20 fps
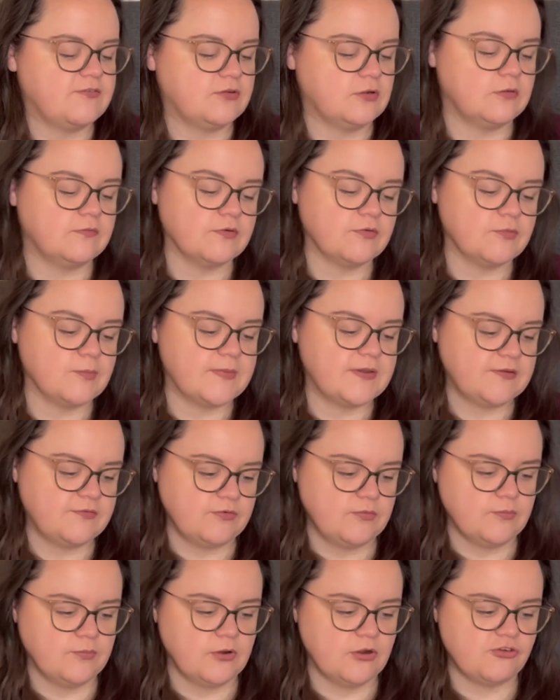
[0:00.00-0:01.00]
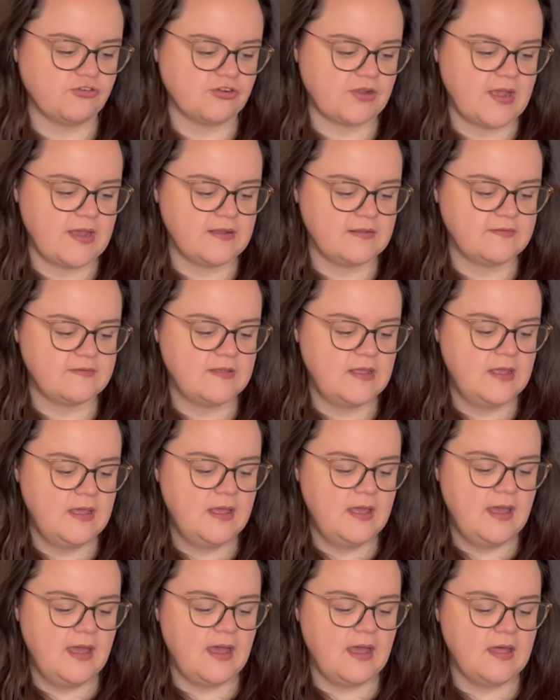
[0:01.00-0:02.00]
over from a different project
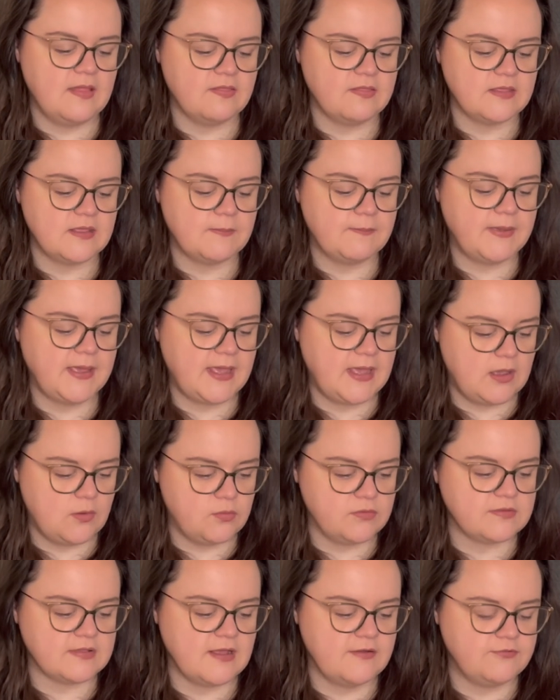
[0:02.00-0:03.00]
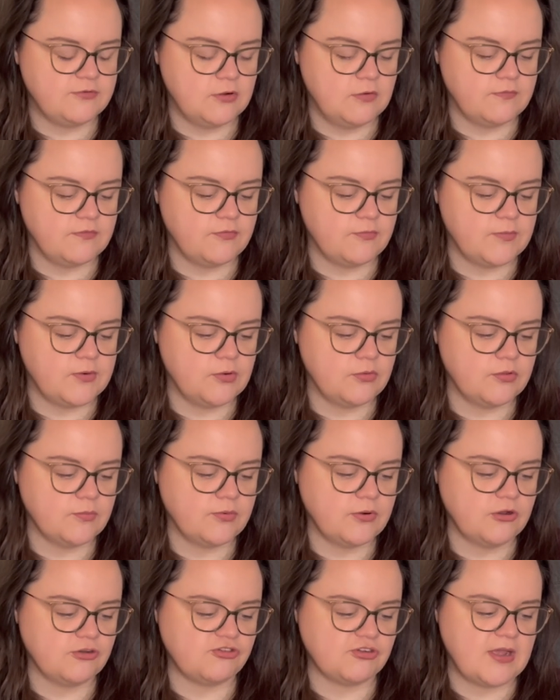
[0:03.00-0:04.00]
and the pink was left over from another
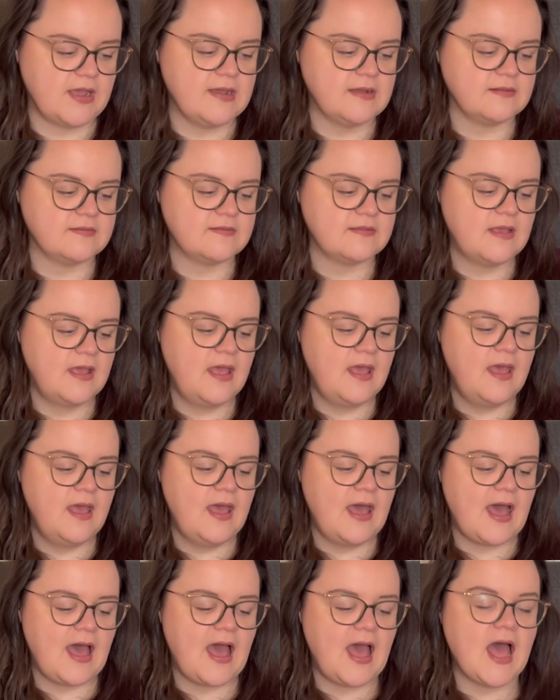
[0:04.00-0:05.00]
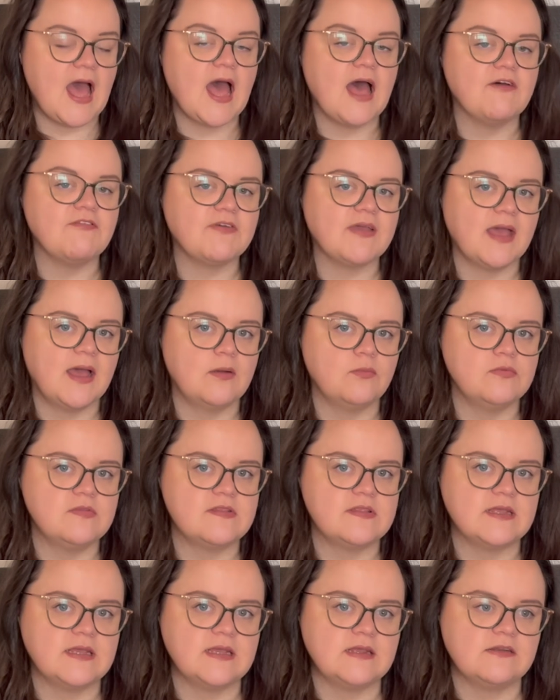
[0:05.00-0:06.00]
project. I have
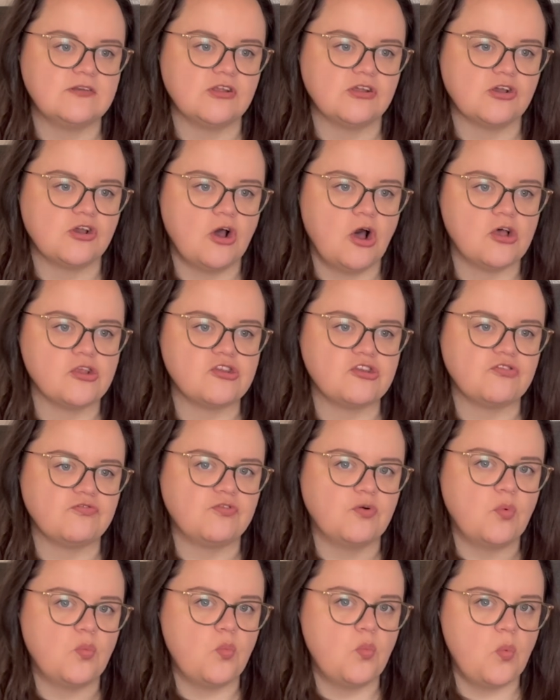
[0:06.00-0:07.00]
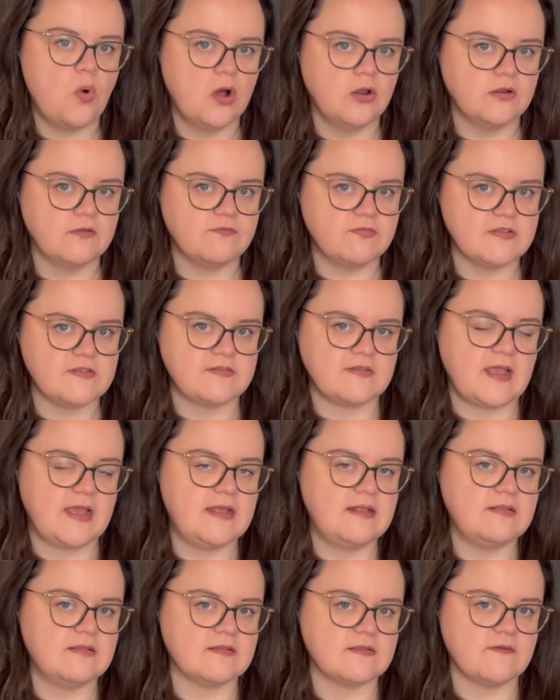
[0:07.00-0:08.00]
counted cost for one of the
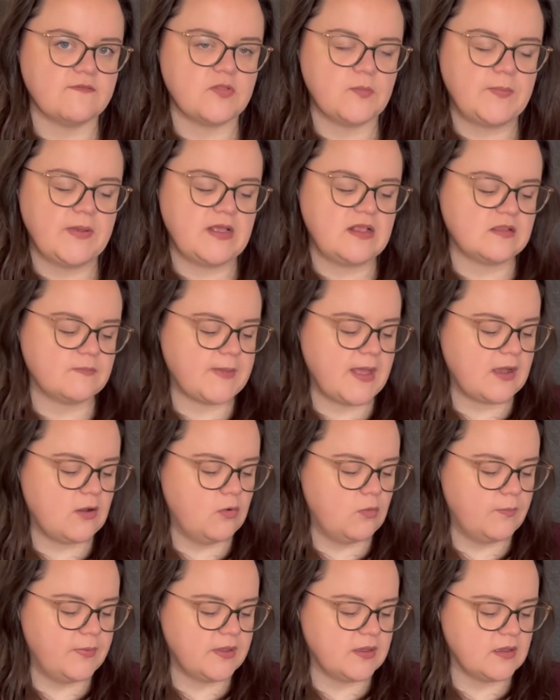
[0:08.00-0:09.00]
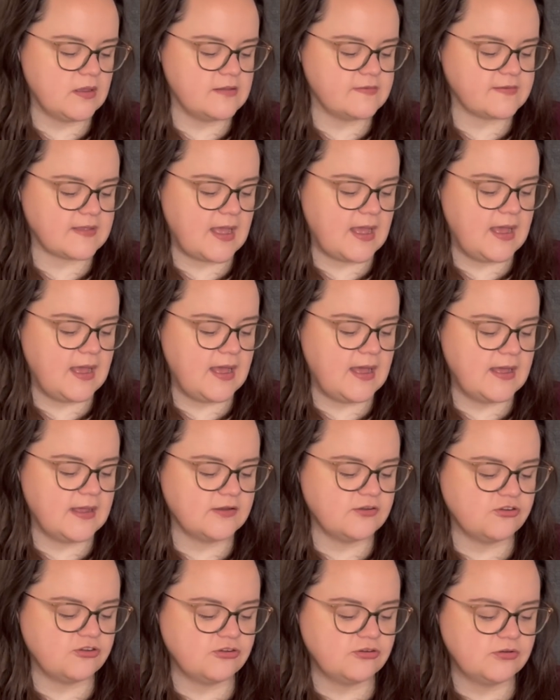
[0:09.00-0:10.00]
skeins of the pink speckle because I
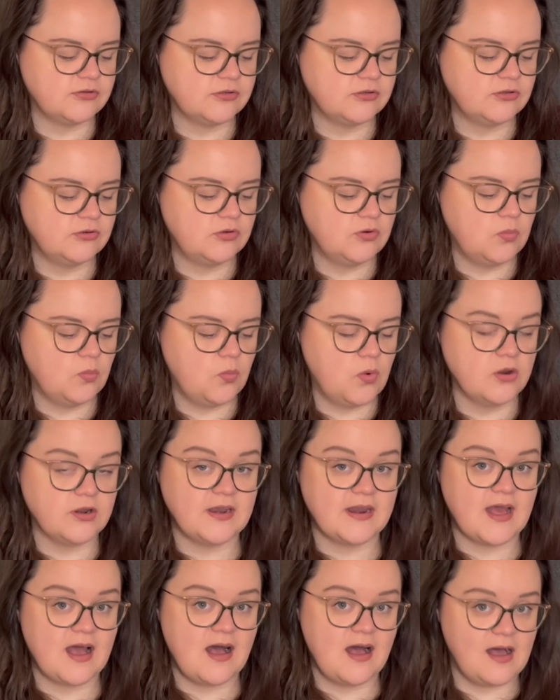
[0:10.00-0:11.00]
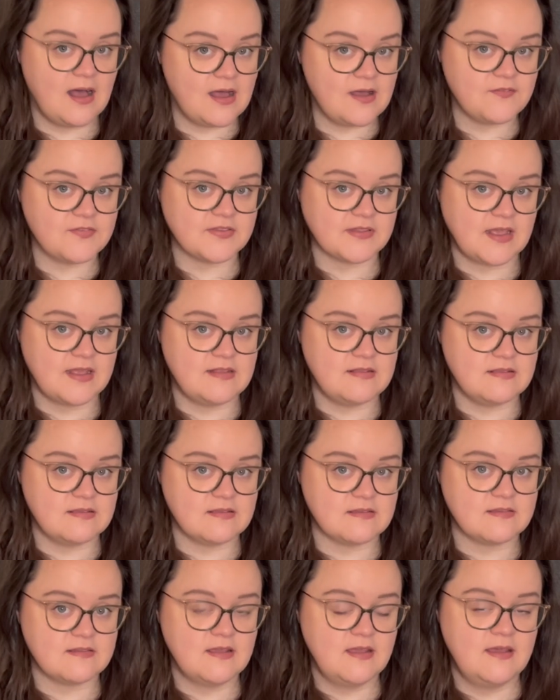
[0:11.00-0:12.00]
had 1.5
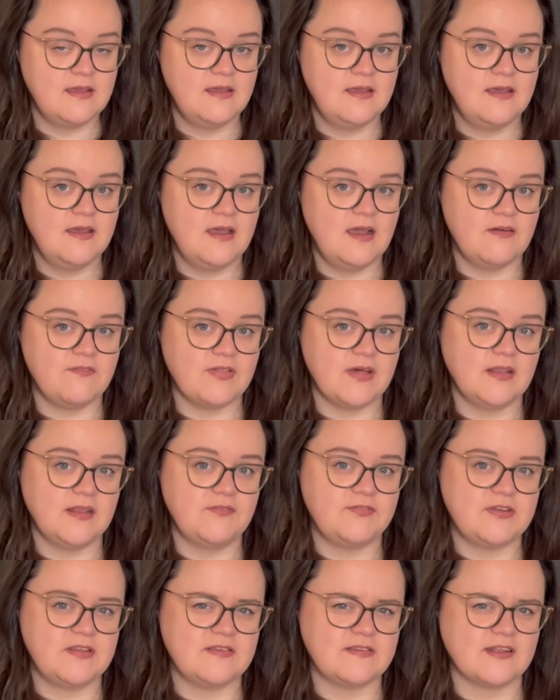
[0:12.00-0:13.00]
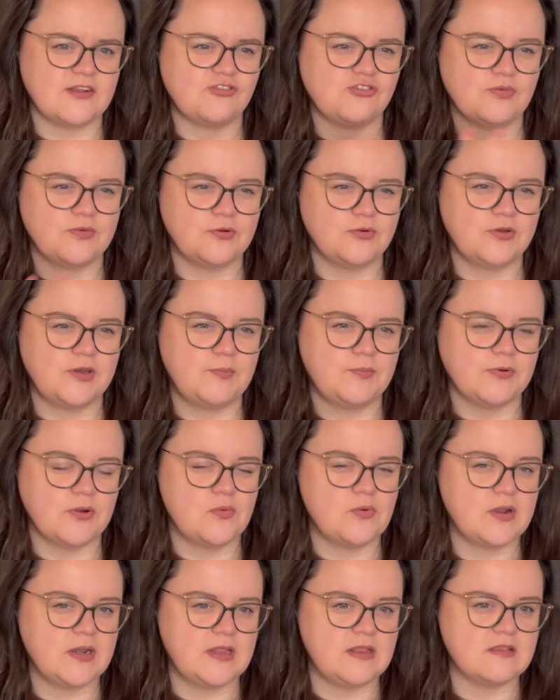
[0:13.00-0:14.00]
skeins of that left in stash, so I'd already
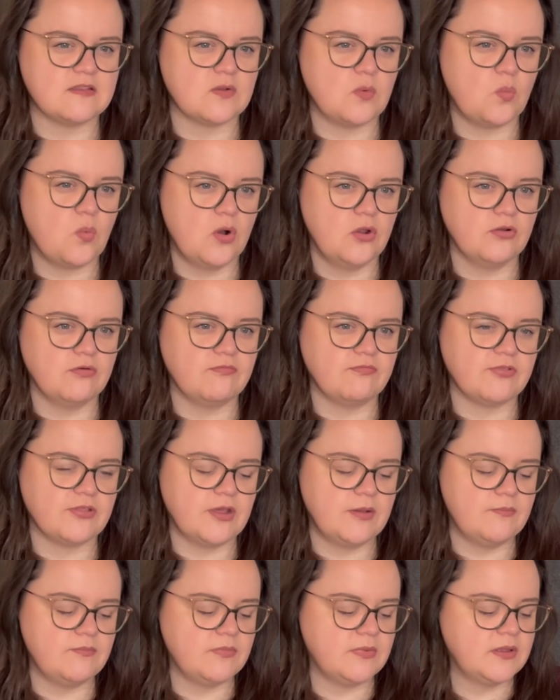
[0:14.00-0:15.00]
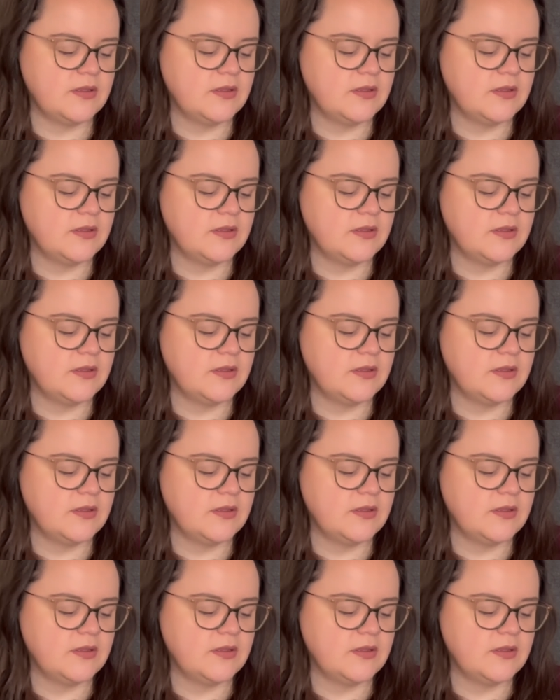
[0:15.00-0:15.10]
broken into one of them,